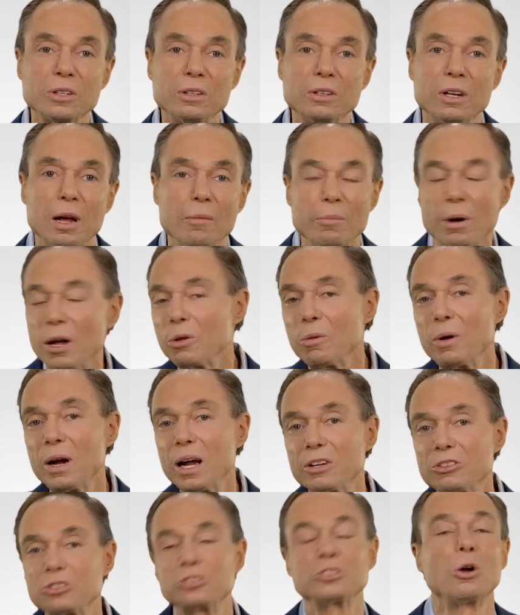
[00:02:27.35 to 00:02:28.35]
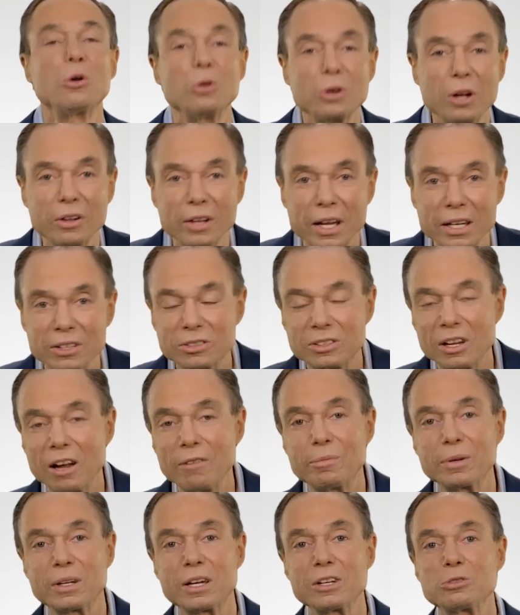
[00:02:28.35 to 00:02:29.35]
And by the way, I sold all that
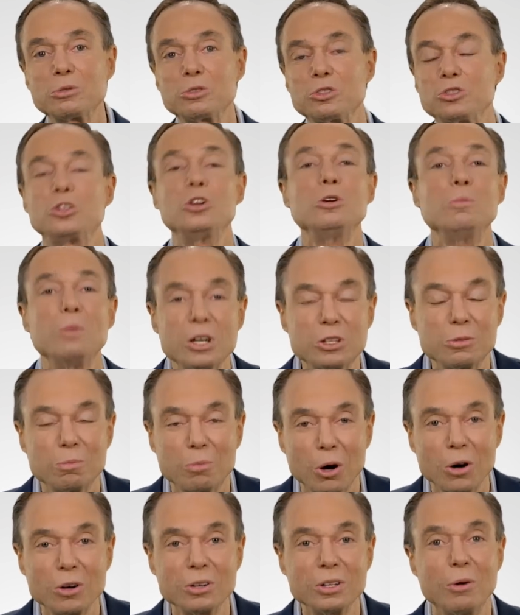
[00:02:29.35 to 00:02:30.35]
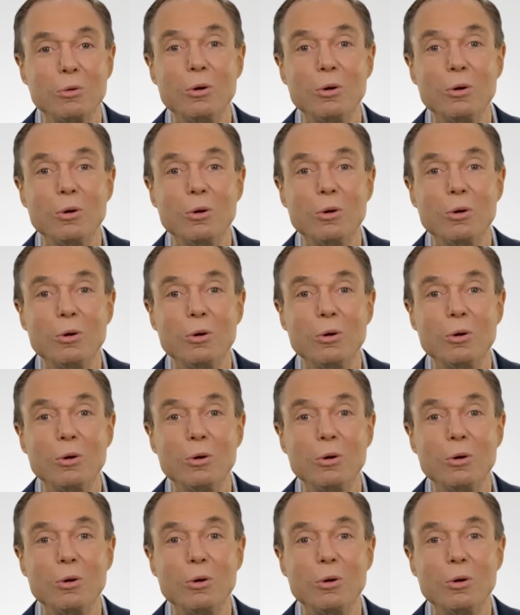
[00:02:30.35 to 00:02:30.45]
stuff because it was too much burden.